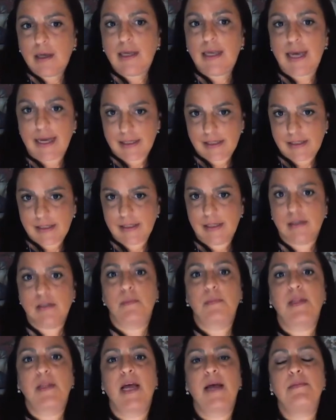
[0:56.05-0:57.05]
Yes,
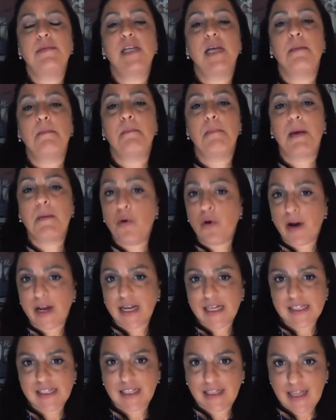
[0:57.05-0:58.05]
sometimes they
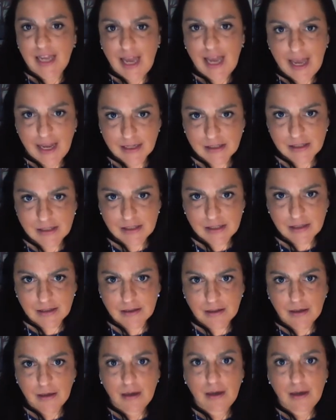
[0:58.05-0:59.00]
memorize the text,